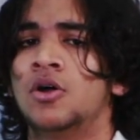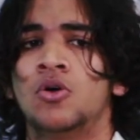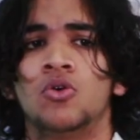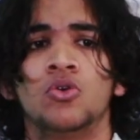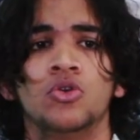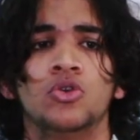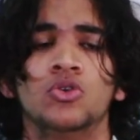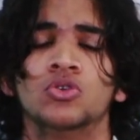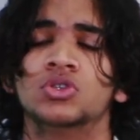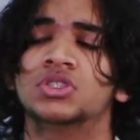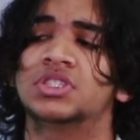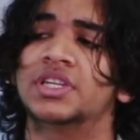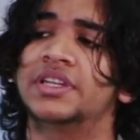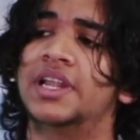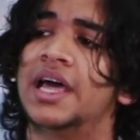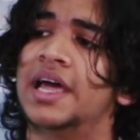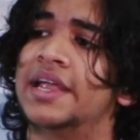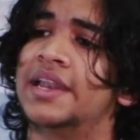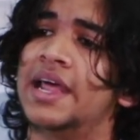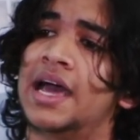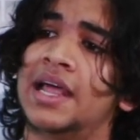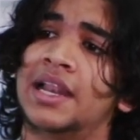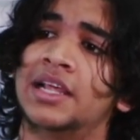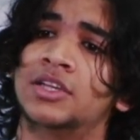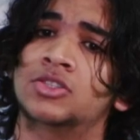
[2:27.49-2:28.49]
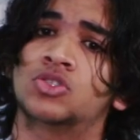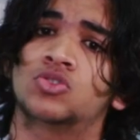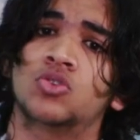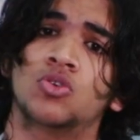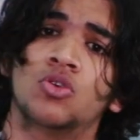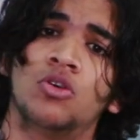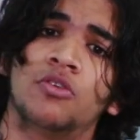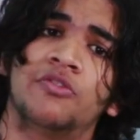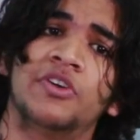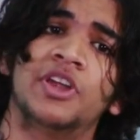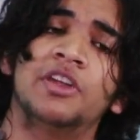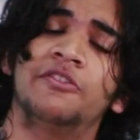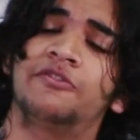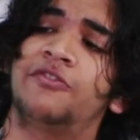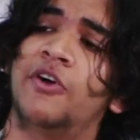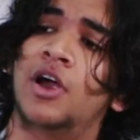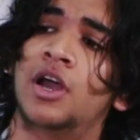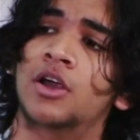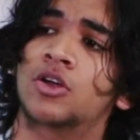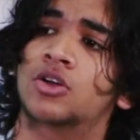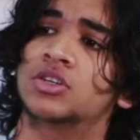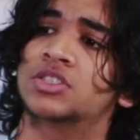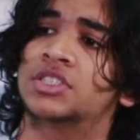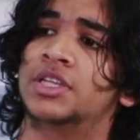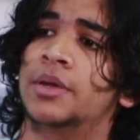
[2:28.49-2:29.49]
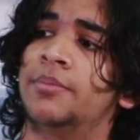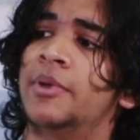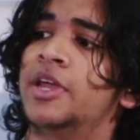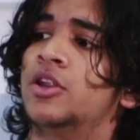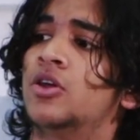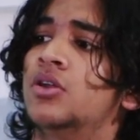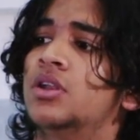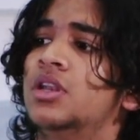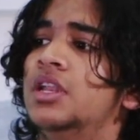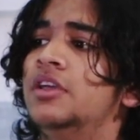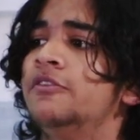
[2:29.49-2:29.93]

who use the daladalas to go very far because they may not